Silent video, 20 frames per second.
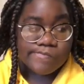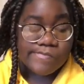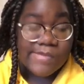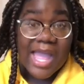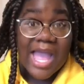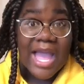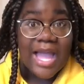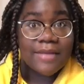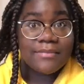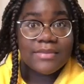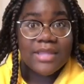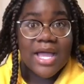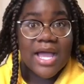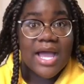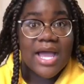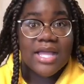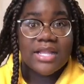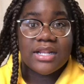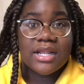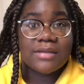
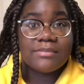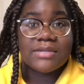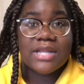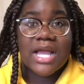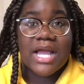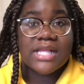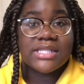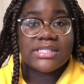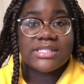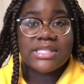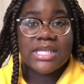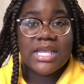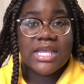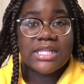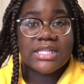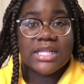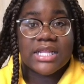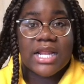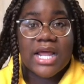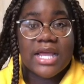not
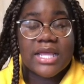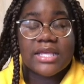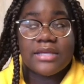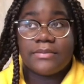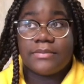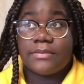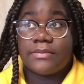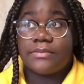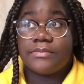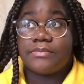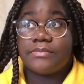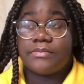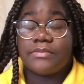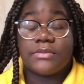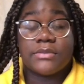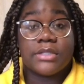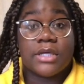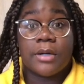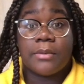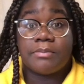saying that I am
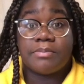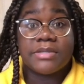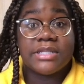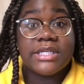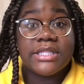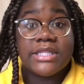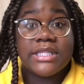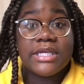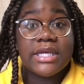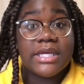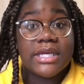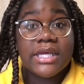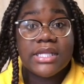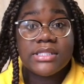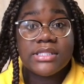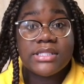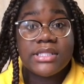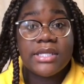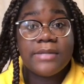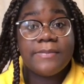completely
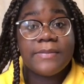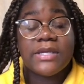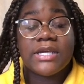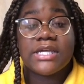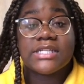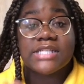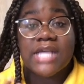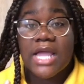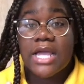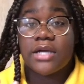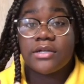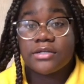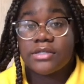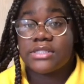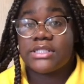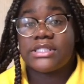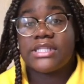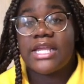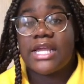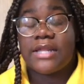against it, because I
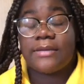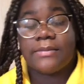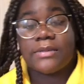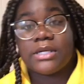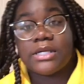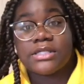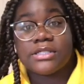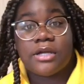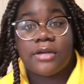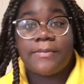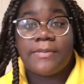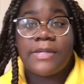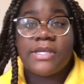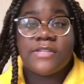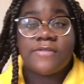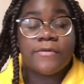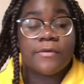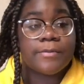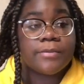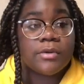understand, because our
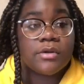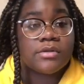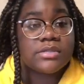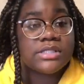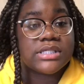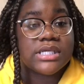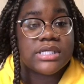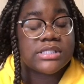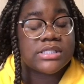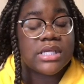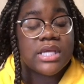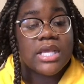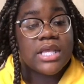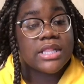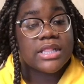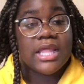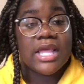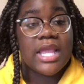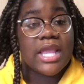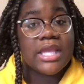peaceful protests,
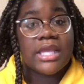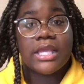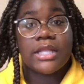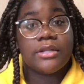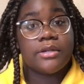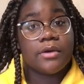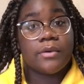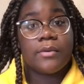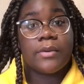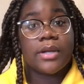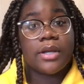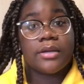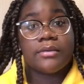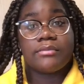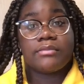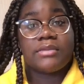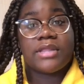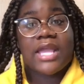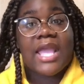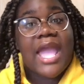they ain't getting nowhere.
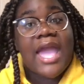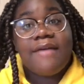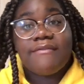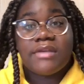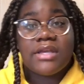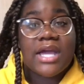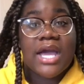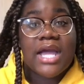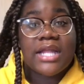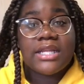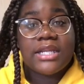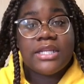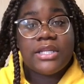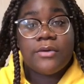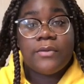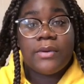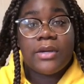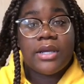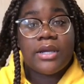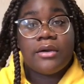They haven't gotten
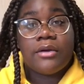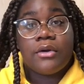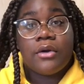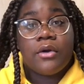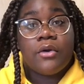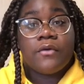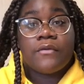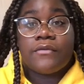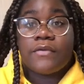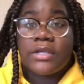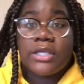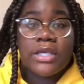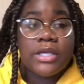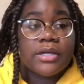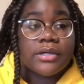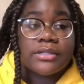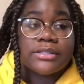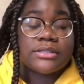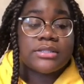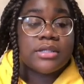anywhere for
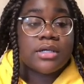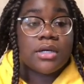years.